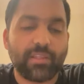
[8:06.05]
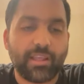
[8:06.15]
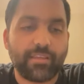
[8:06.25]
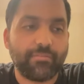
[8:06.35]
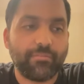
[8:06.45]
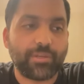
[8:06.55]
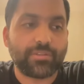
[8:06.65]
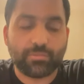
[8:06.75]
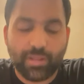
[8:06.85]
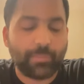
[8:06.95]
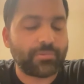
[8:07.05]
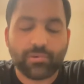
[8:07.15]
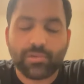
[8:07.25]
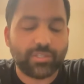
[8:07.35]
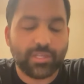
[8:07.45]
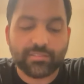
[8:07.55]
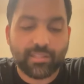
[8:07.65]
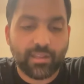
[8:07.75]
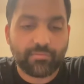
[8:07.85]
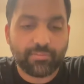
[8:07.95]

their life because it would absolutely change their life